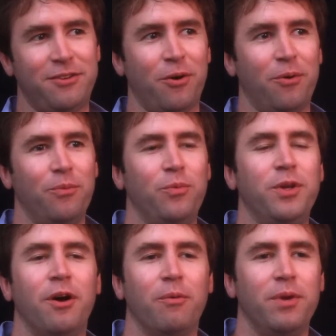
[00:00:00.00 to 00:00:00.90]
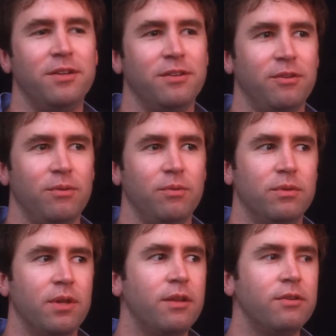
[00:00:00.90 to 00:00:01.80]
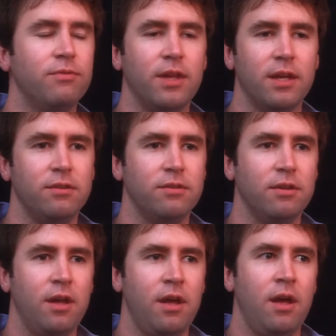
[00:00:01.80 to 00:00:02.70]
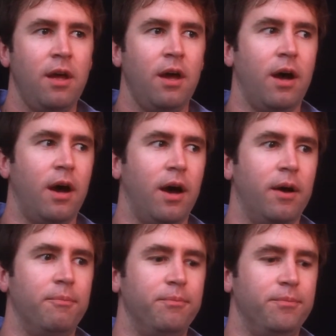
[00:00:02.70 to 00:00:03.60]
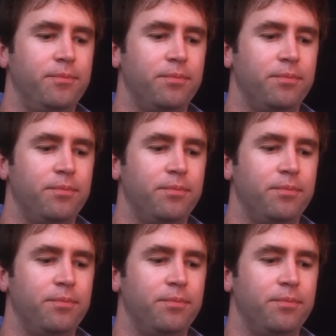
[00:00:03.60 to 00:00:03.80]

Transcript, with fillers: So, you know, we just do tons of things. Um,